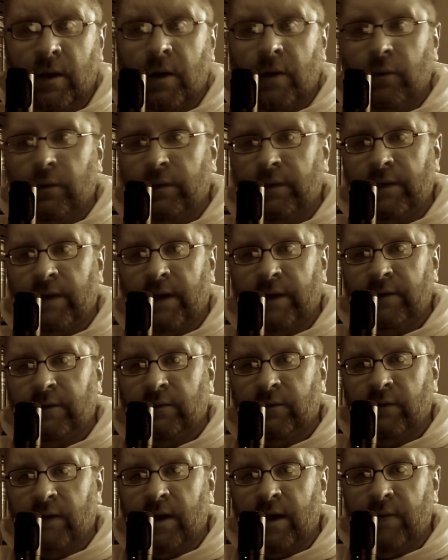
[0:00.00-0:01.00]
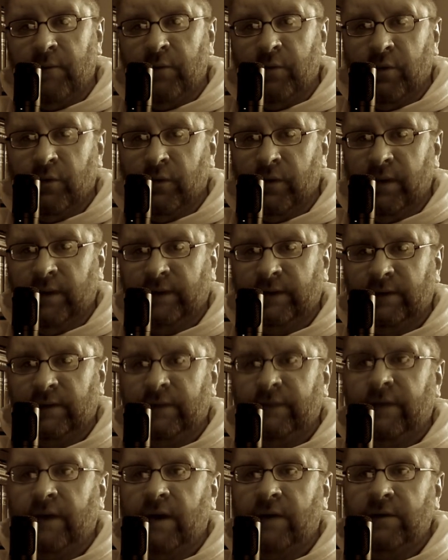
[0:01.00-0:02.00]
With neither rhyme nor reason,
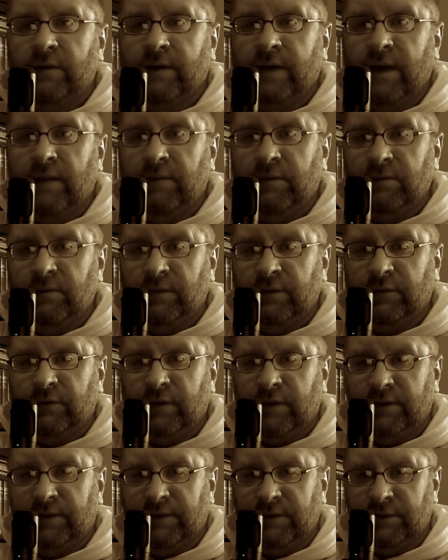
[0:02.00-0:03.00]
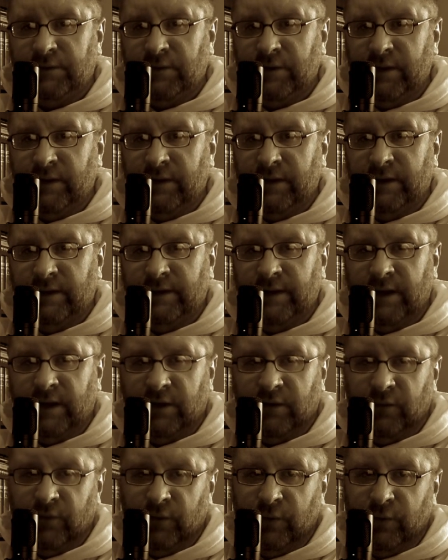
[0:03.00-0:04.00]
the father came to mistrust the tree that had
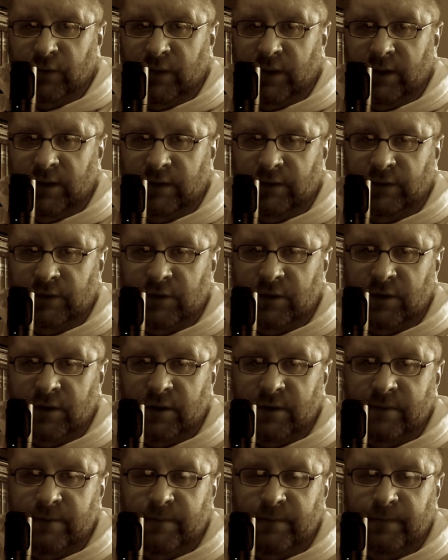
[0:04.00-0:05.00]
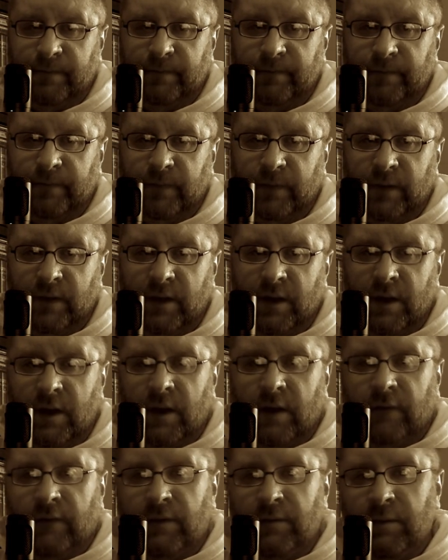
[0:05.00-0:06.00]
taken root in his yard.
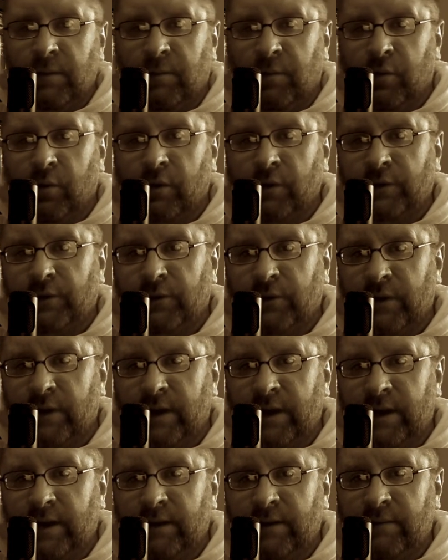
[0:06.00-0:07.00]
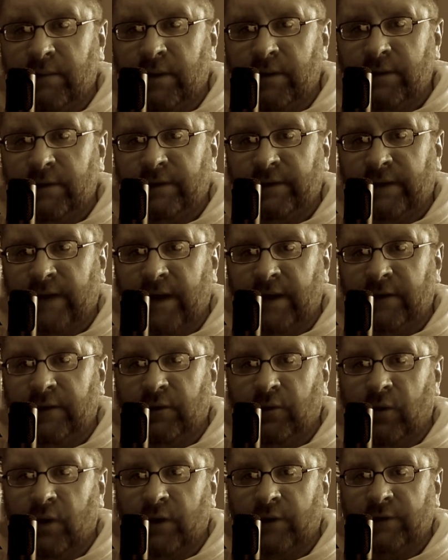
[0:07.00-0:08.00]
From the porch where he and the mother sat
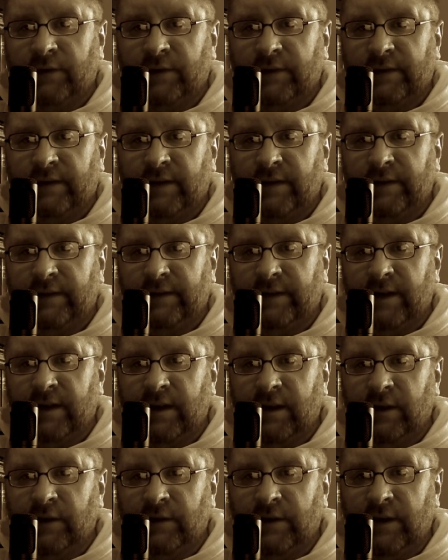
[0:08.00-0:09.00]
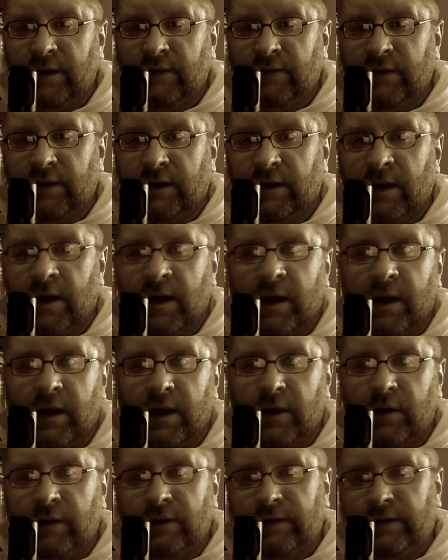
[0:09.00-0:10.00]
to watch the sunset each evening,
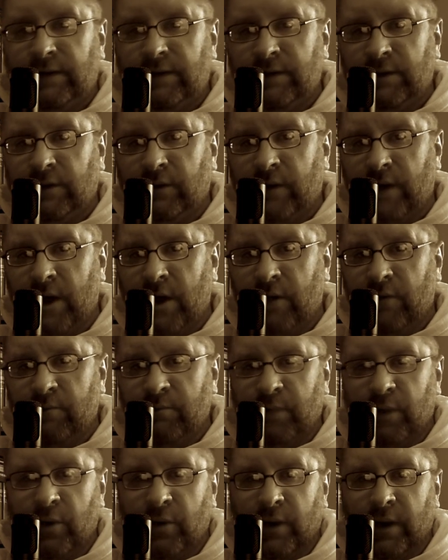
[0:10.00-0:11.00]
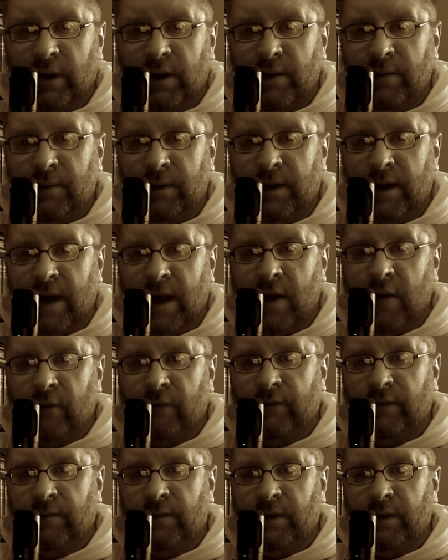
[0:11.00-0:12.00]
he could see the ground bowing up and
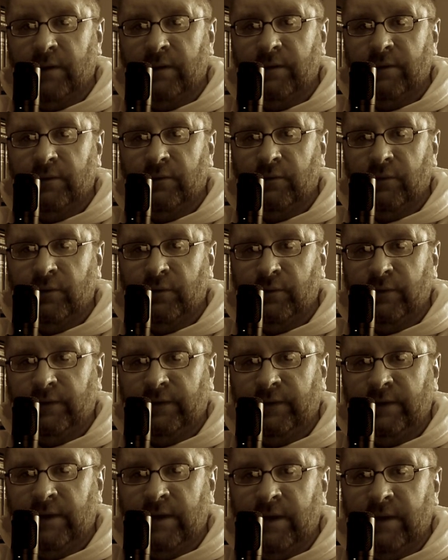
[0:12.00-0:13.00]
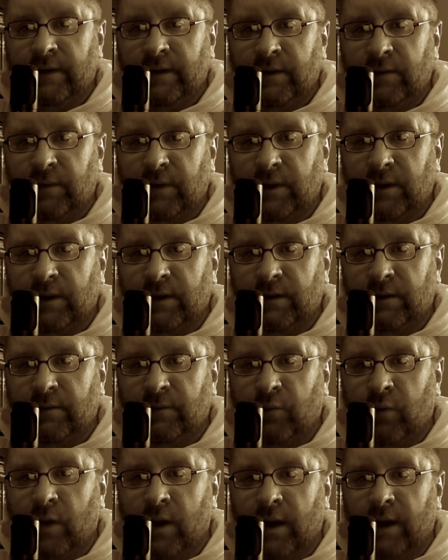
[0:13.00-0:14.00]
out from under the roots that had begun
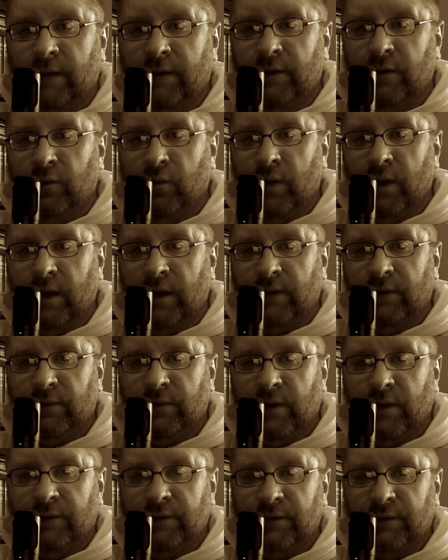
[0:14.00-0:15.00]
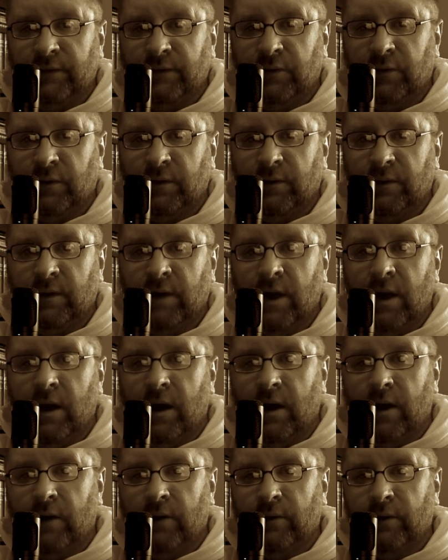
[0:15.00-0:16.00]
to wind their way throughout the soil,
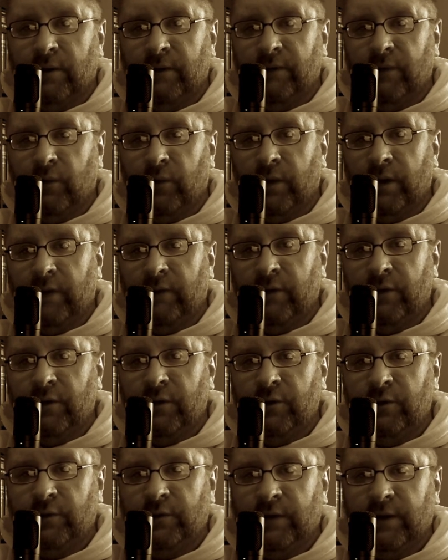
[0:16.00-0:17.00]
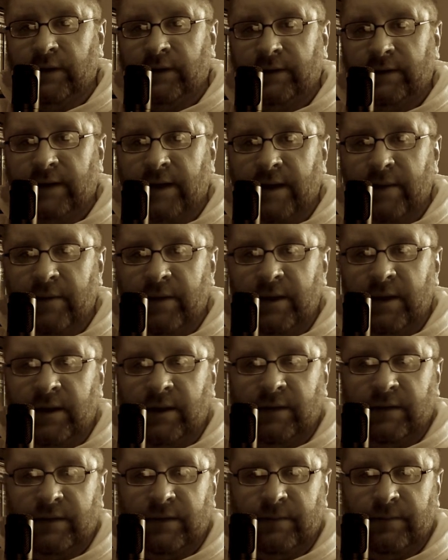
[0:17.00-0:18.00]
hungry for whatever nutrients lie
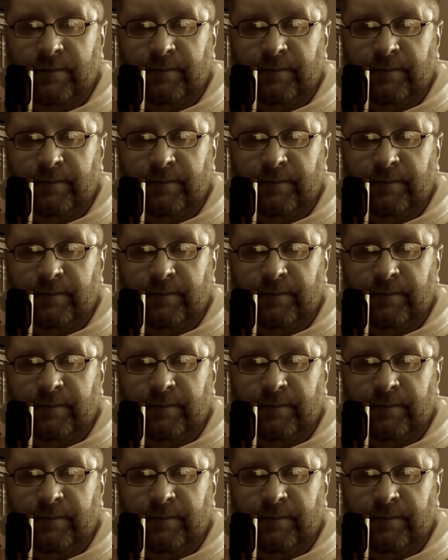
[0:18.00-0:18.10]
beneath.